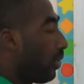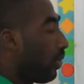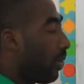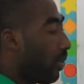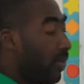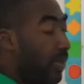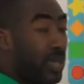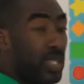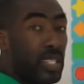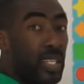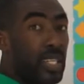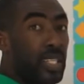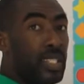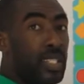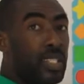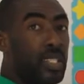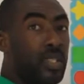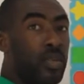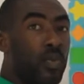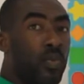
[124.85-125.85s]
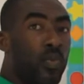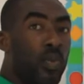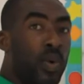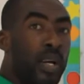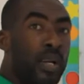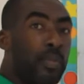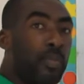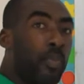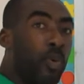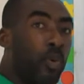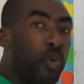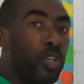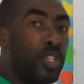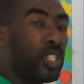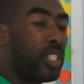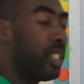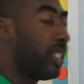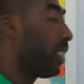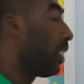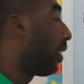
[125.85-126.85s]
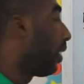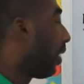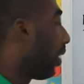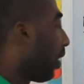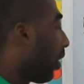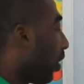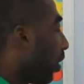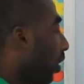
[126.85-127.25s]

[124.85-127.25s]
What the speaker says: represents one portion